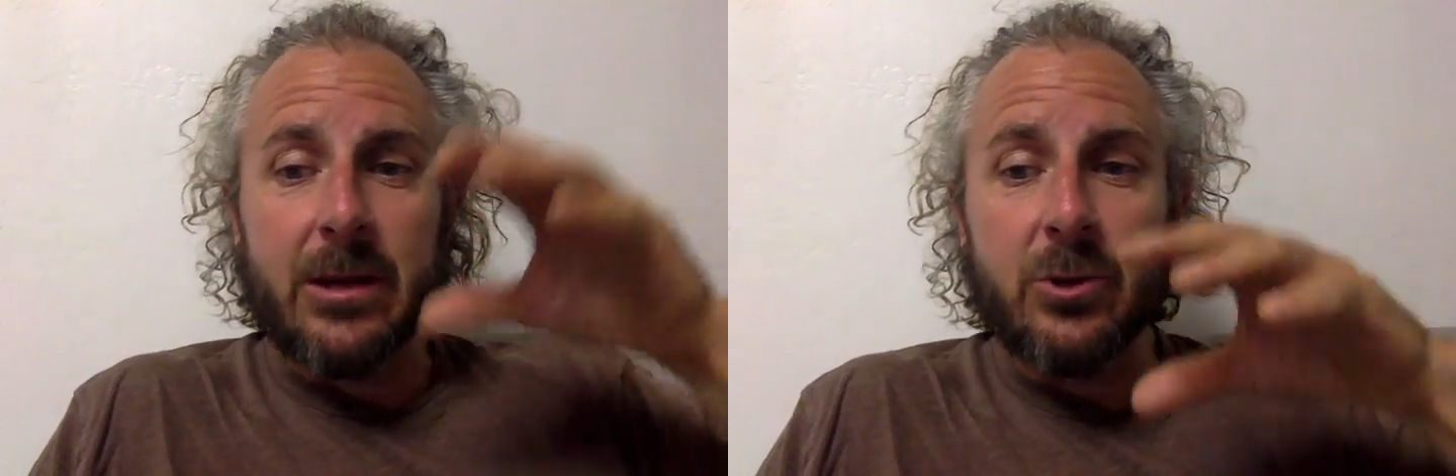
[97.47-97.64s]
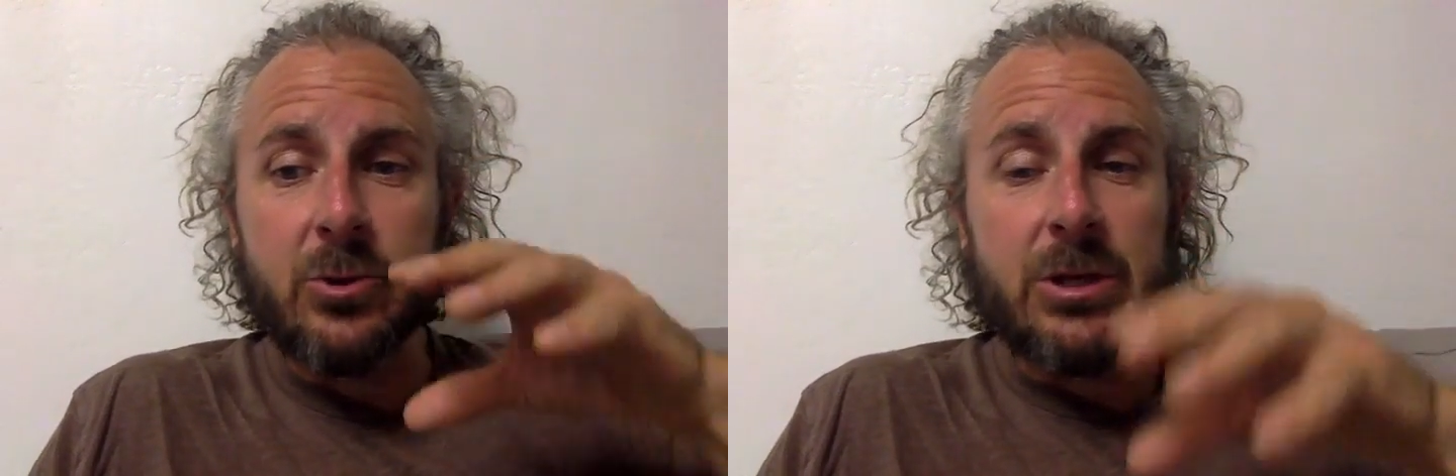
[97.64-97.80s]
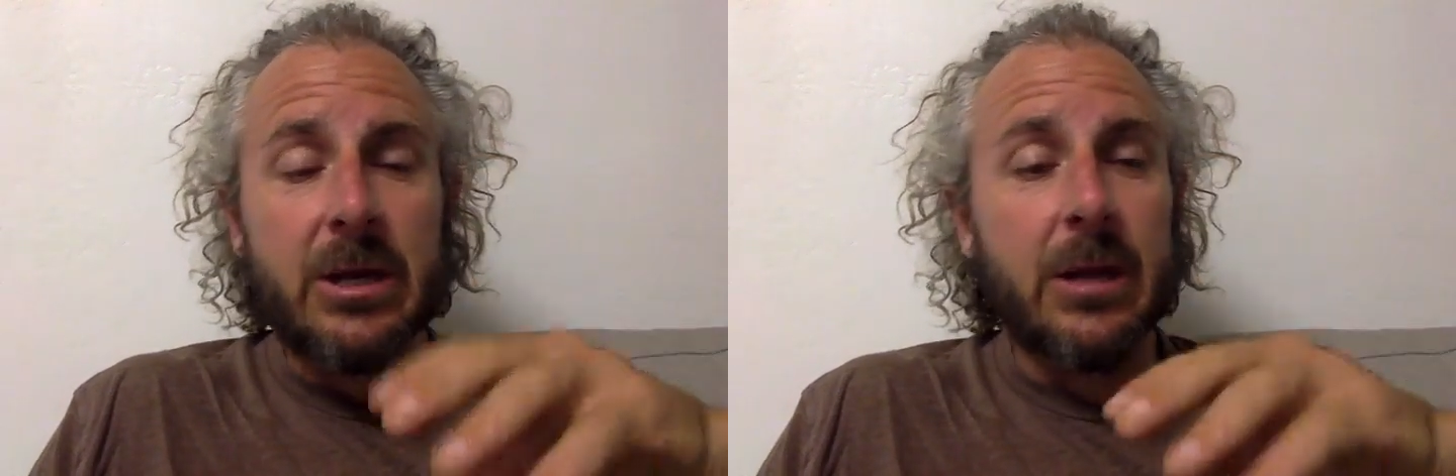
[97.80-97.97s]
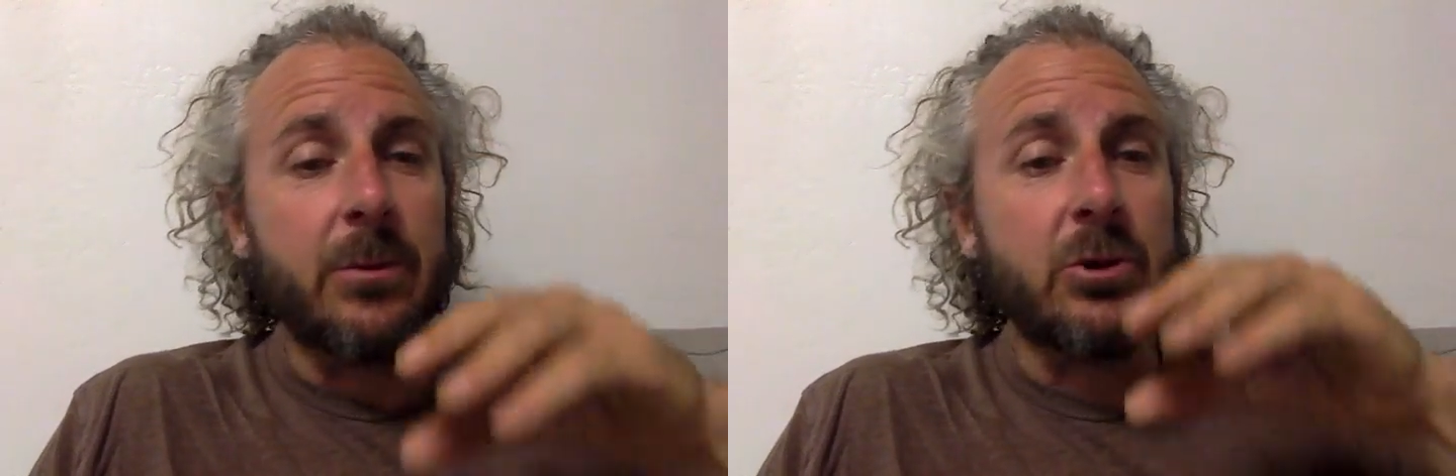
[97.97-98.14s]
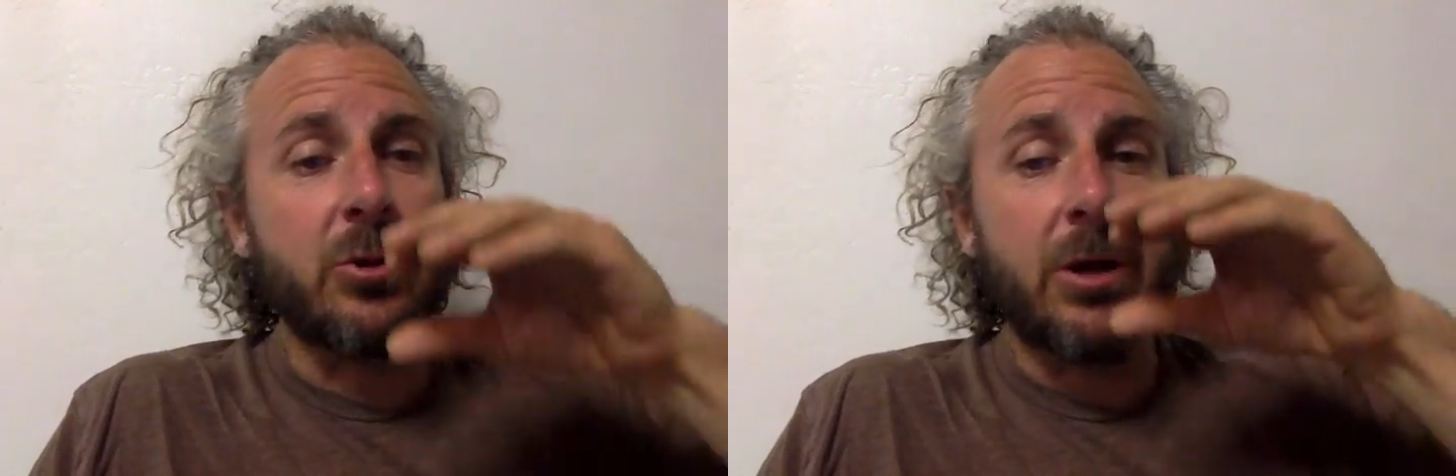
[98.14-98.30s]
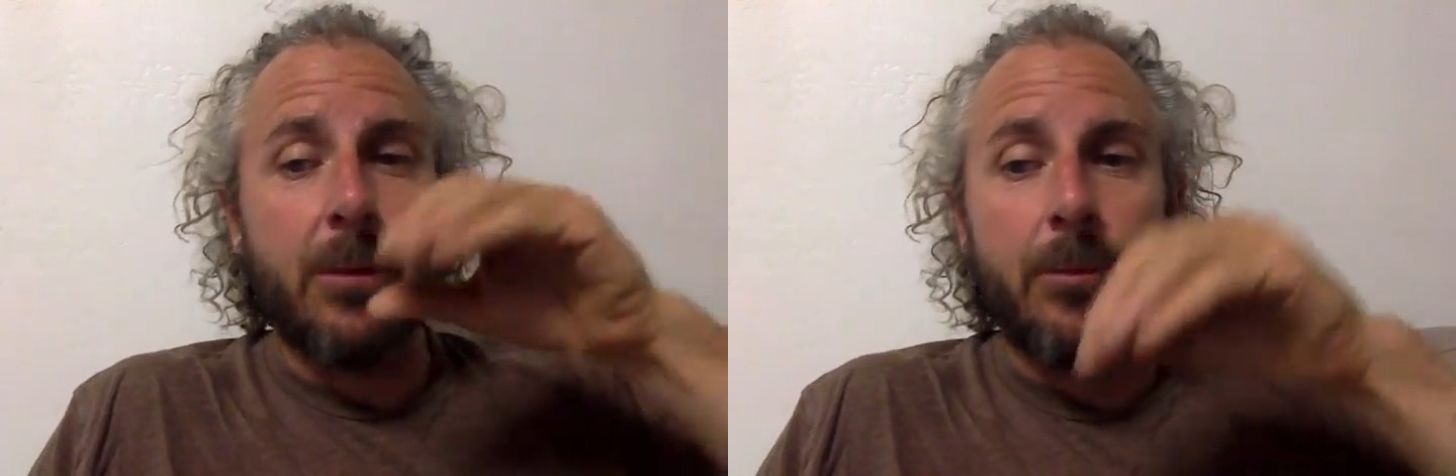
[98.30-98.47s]
using
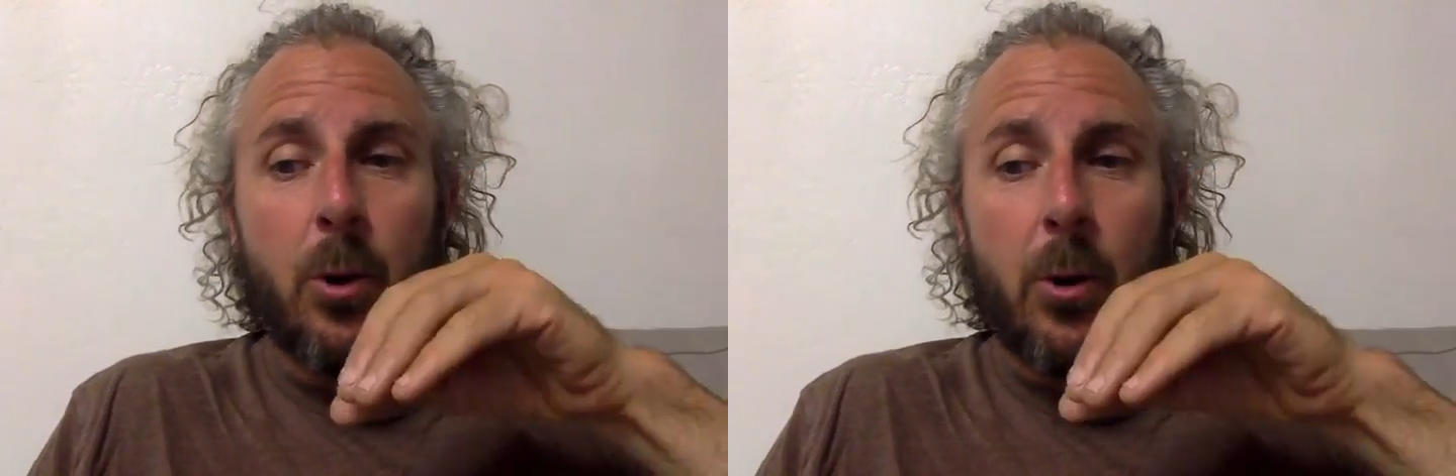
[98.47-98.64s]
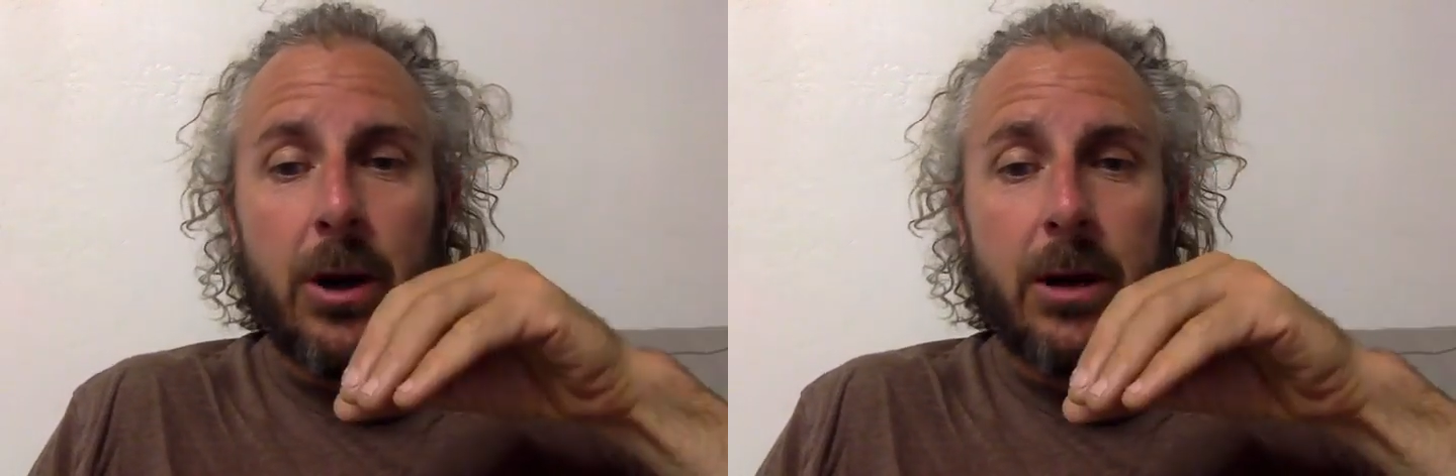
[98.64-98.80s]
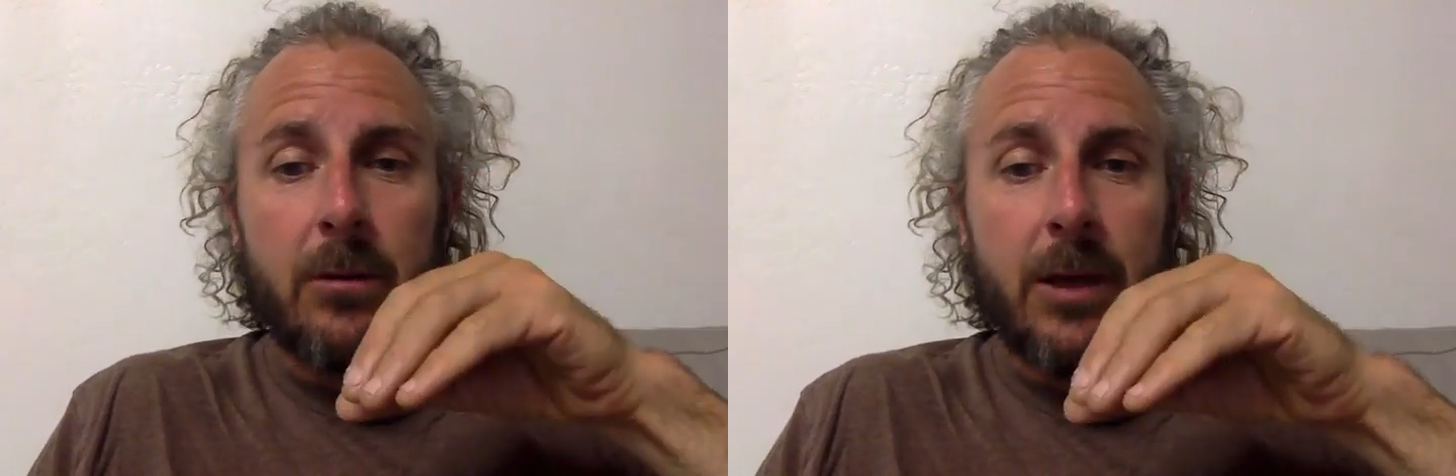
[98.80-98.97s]
imagery and poetic